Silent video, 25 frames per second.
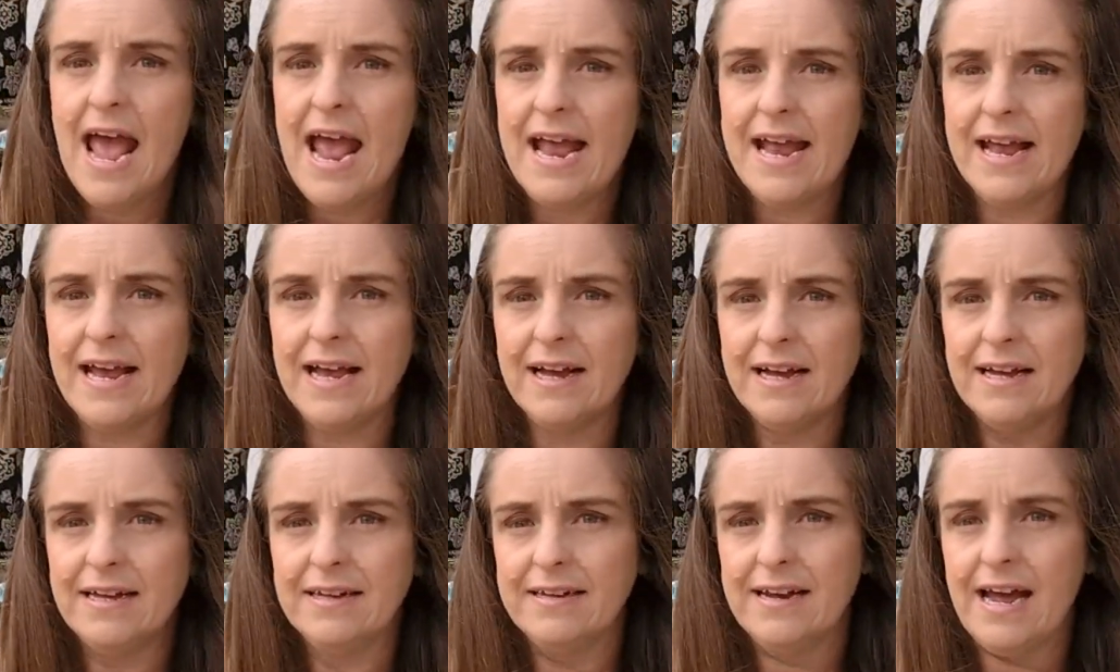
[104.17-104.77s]

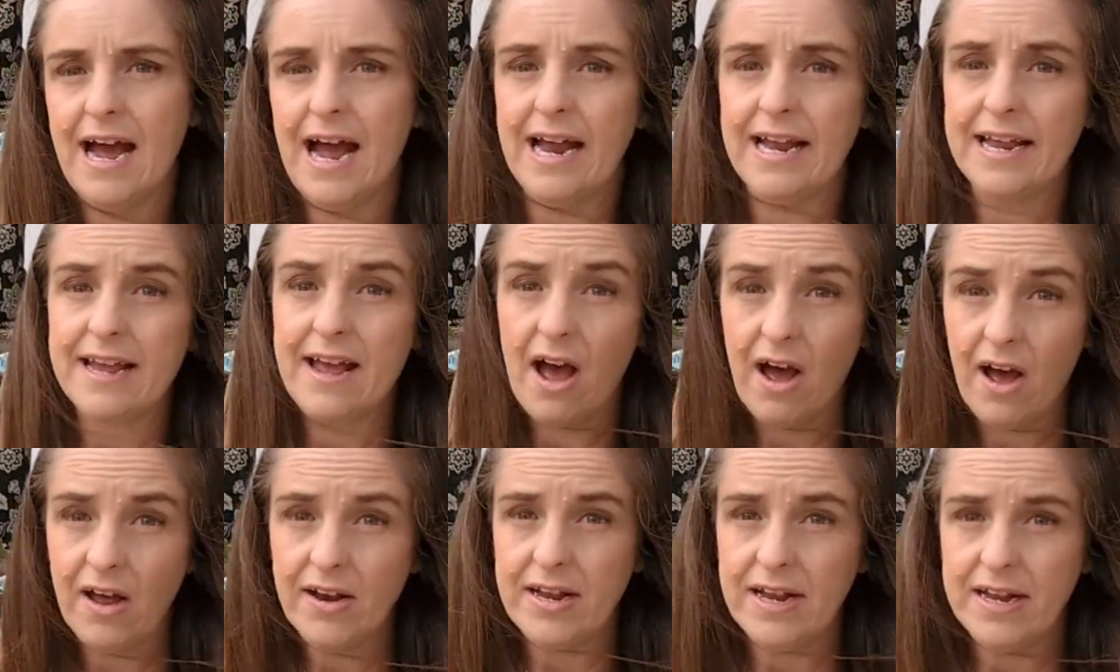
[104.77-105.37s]
and I
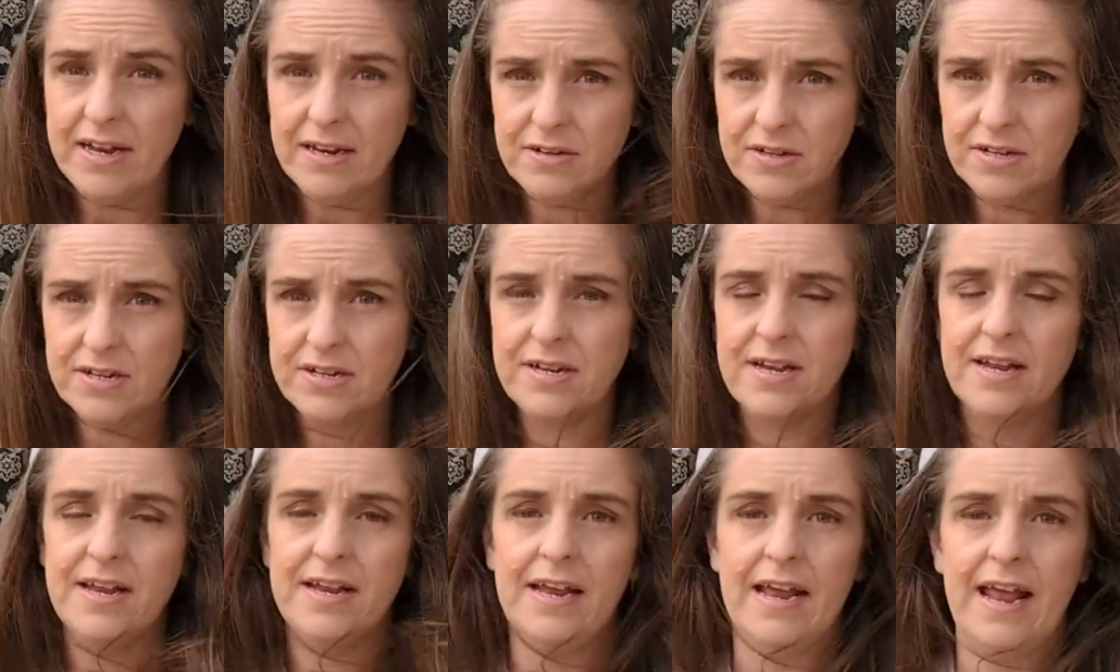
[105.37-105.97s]
cut it,
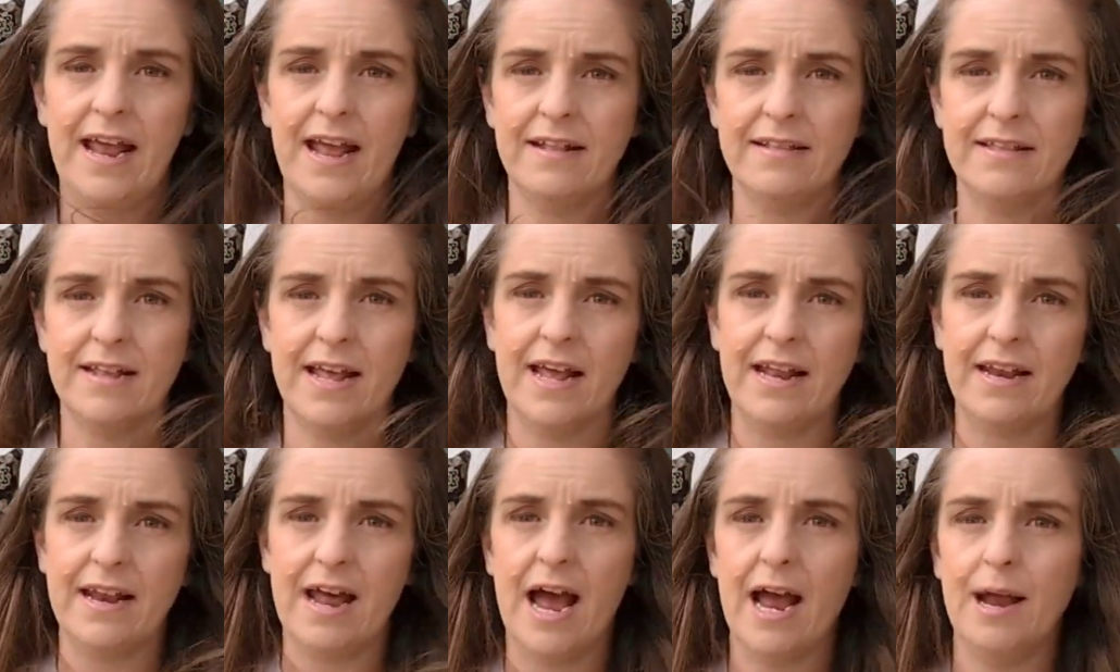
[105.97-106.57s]
and
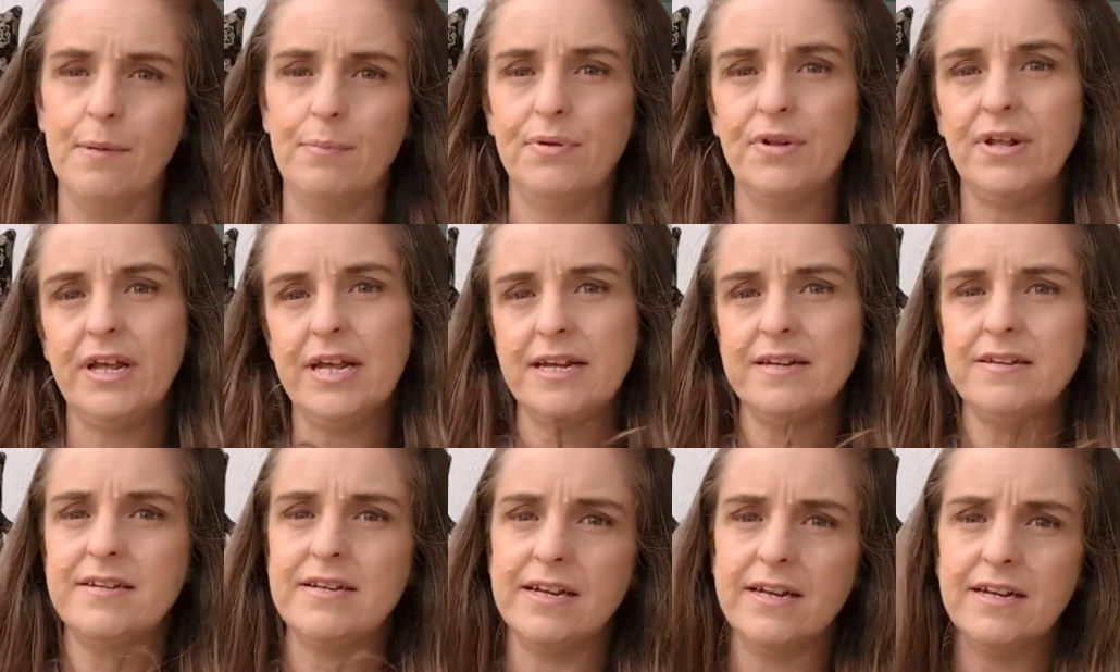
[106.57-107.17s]
then I
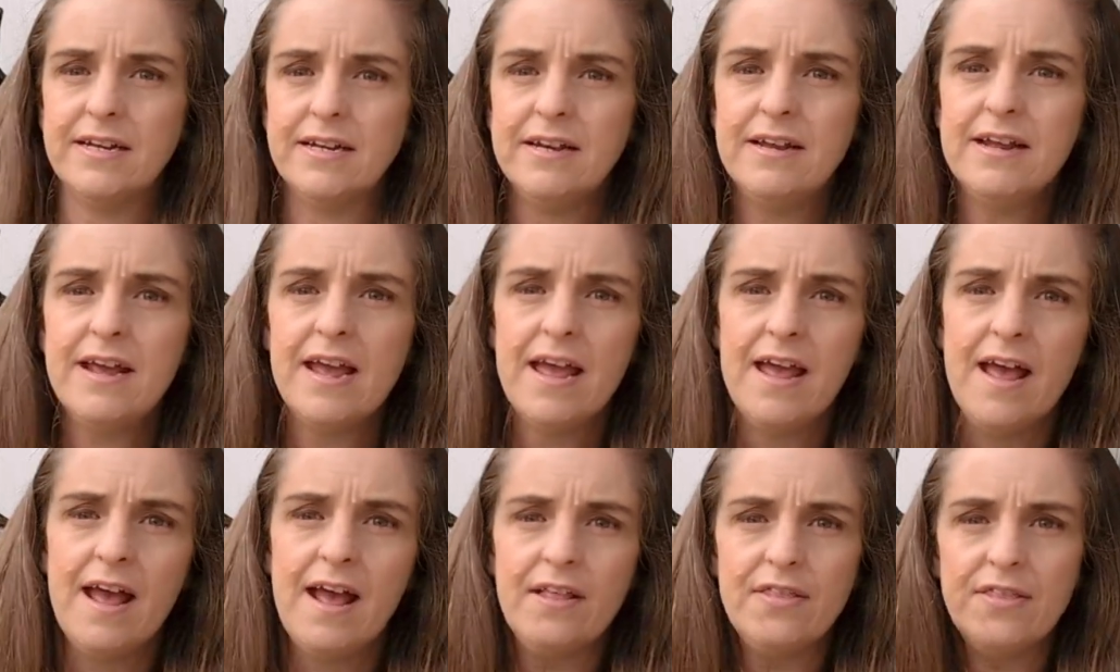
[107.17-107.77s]
planted
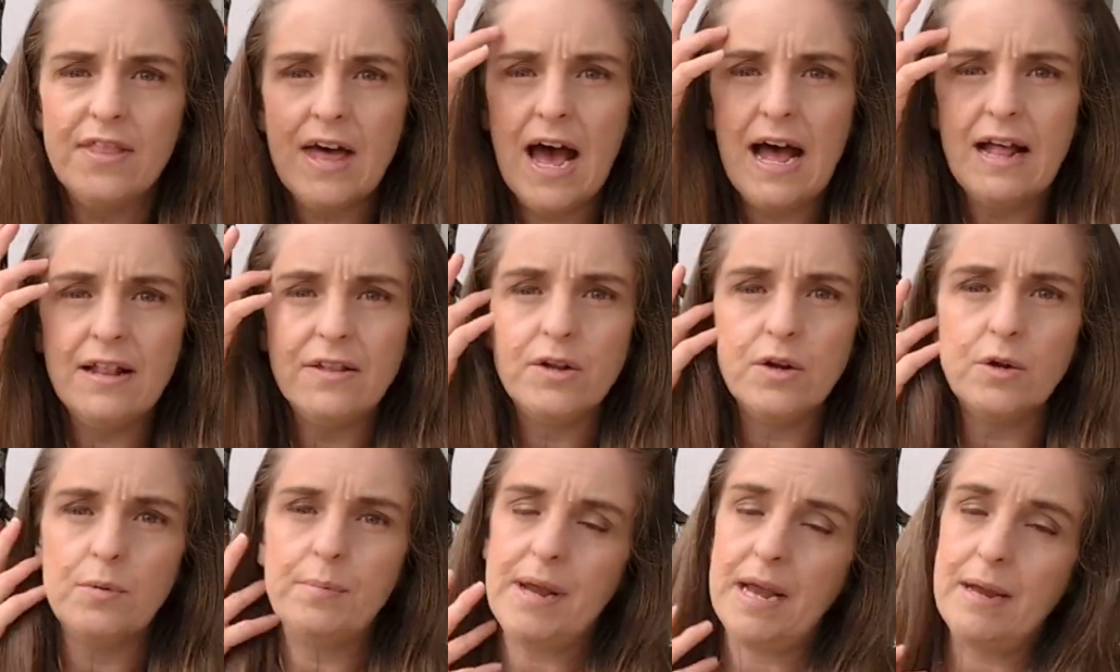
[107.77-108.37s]
that
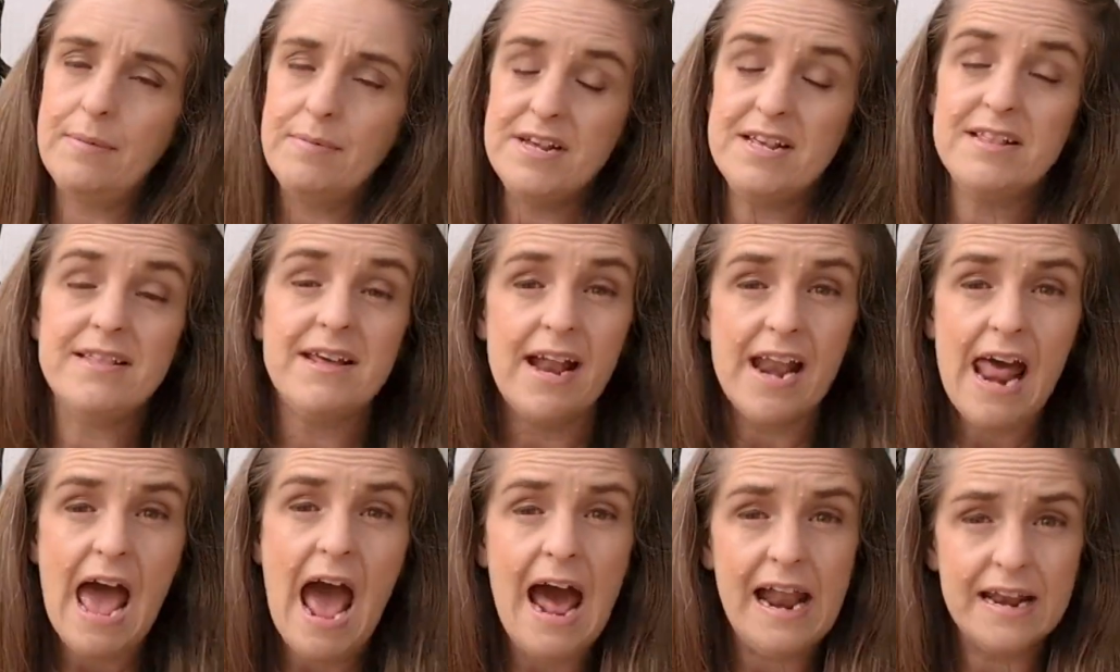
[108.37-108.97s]
little baby
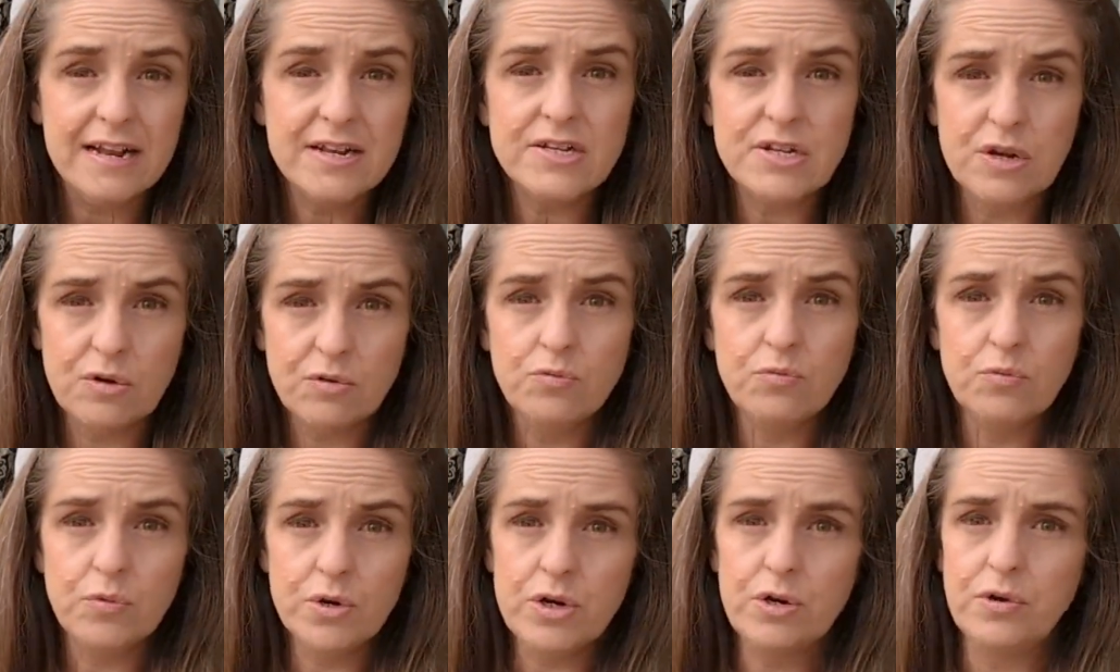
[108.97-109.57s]
that had its
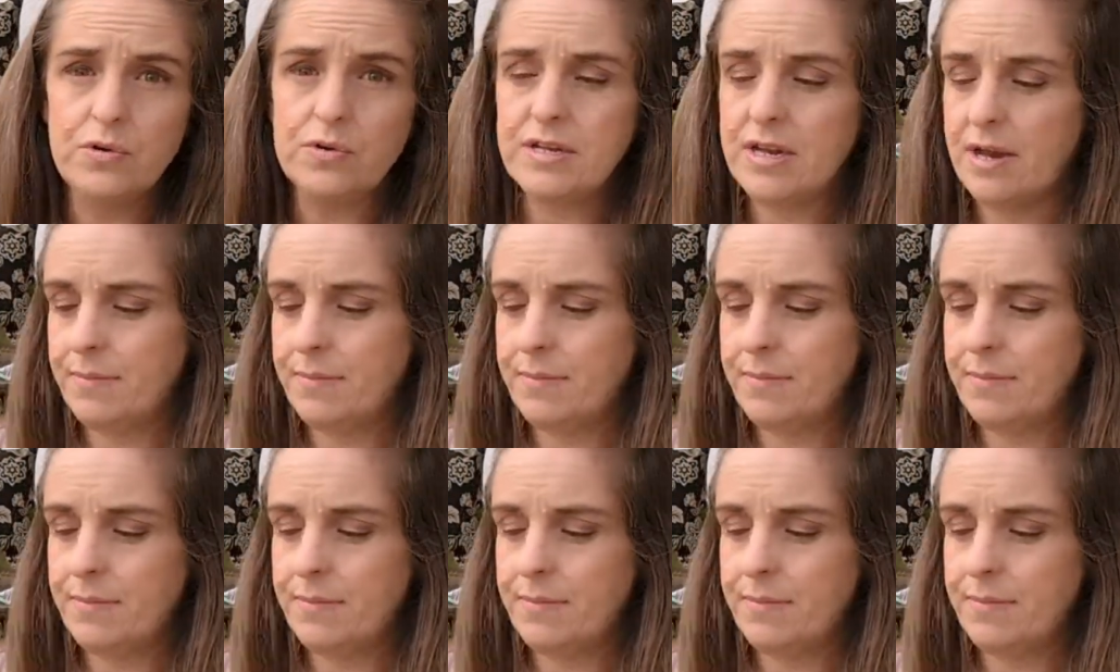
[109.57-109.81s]
own roots.